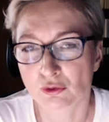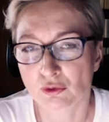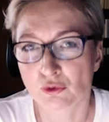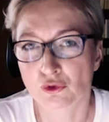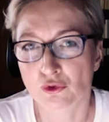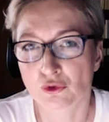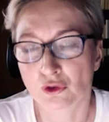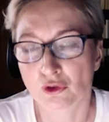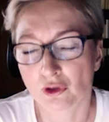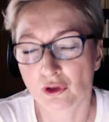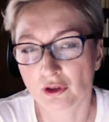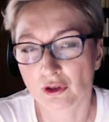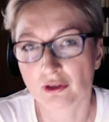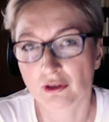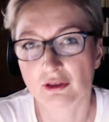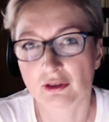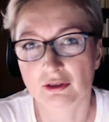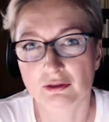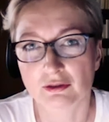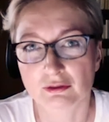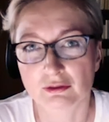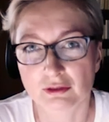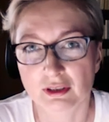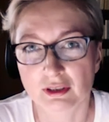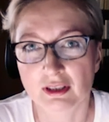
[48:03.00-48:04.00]
too
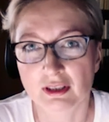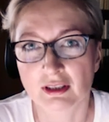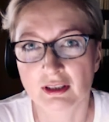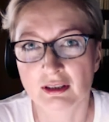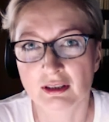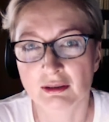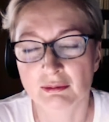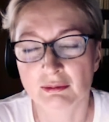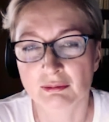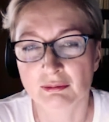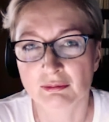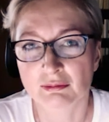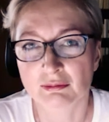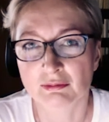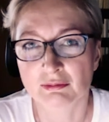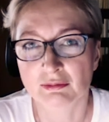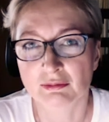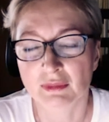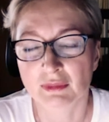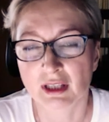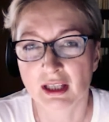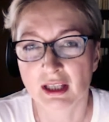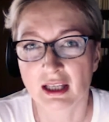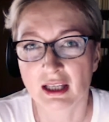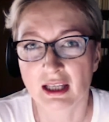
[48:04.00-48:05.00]
short,
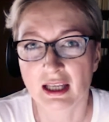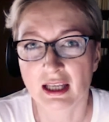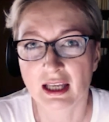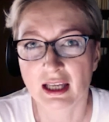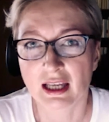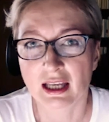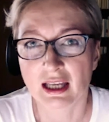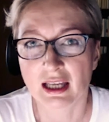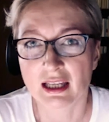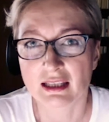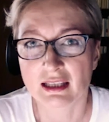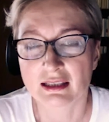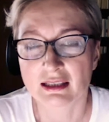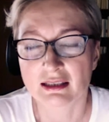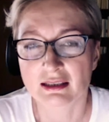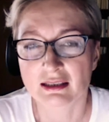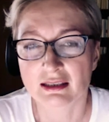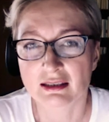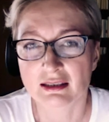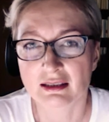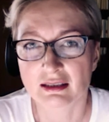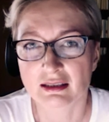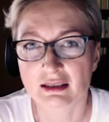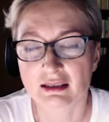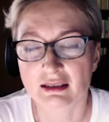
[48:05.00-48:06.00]
and
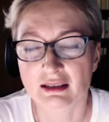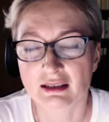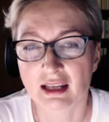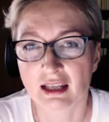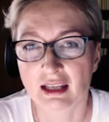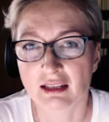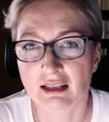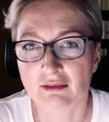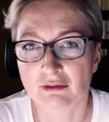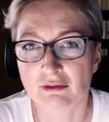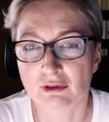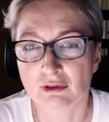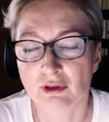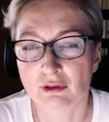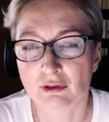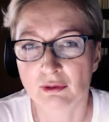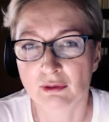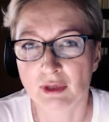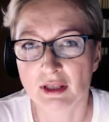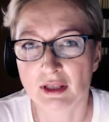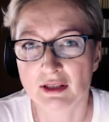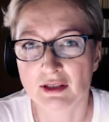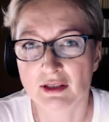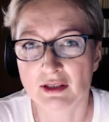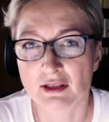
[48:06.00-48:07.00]
the
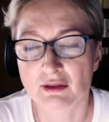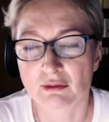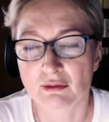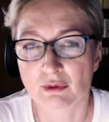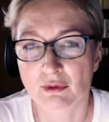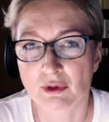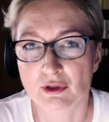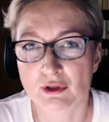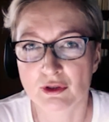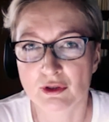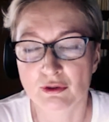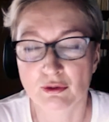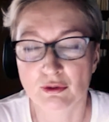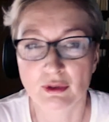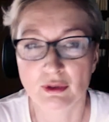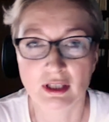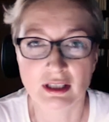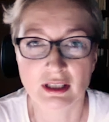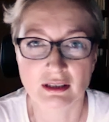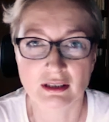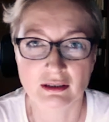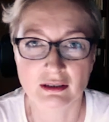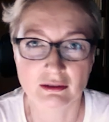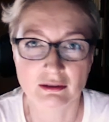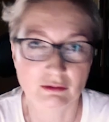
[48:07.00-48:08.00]
influence was too
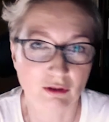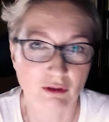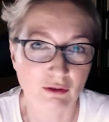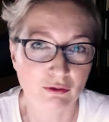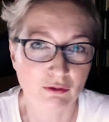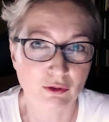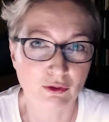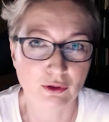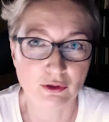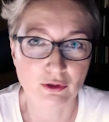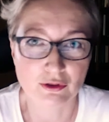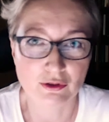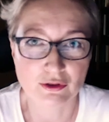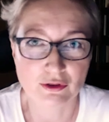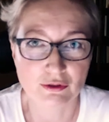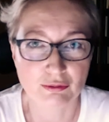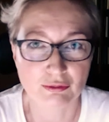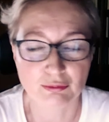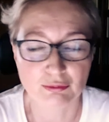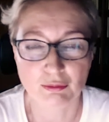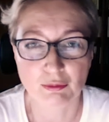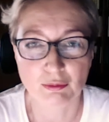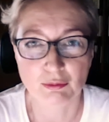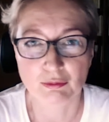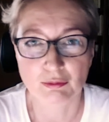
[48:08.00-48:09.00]
little. Of
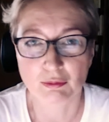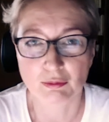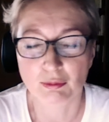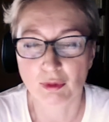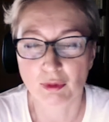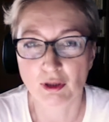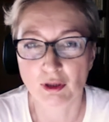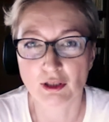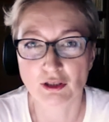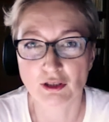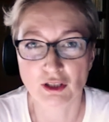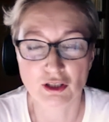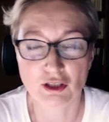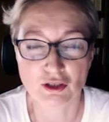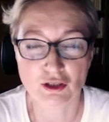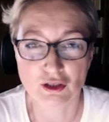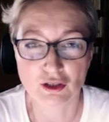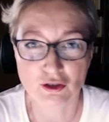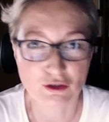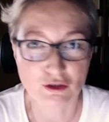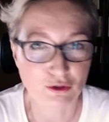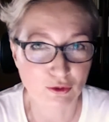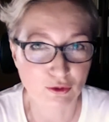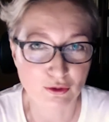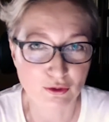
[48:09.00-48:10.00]
course,
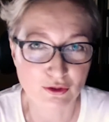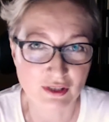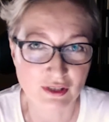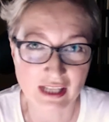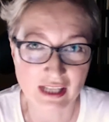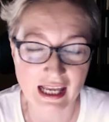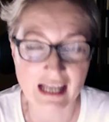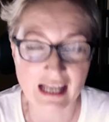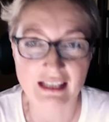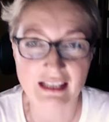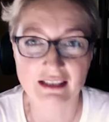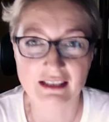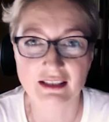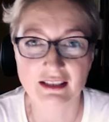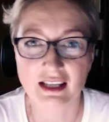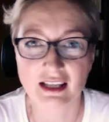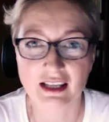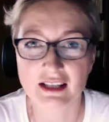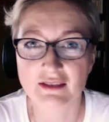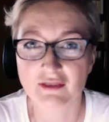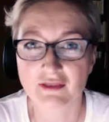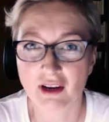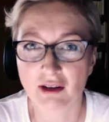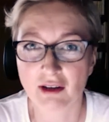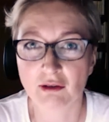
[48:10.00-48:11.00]
politicians used that,
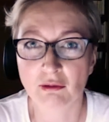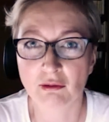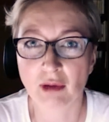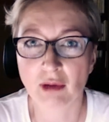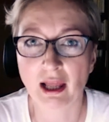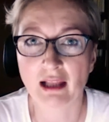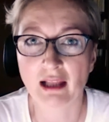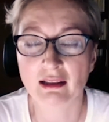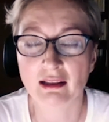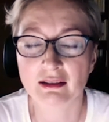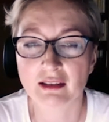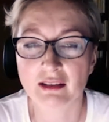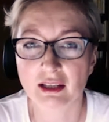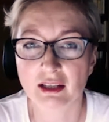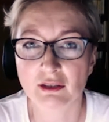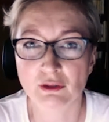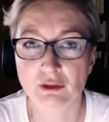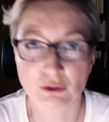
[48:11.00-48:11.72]
yes, very well. They